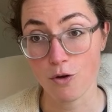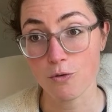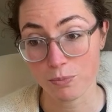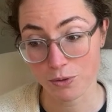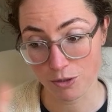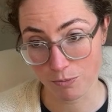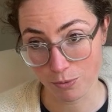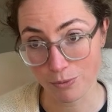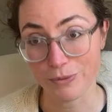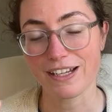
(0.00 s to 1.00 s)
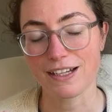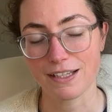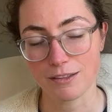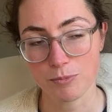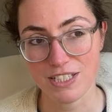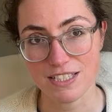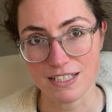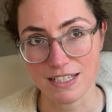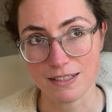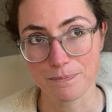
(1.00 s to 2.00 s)
open the ball that had the
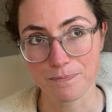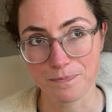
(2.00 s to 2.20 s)
present in,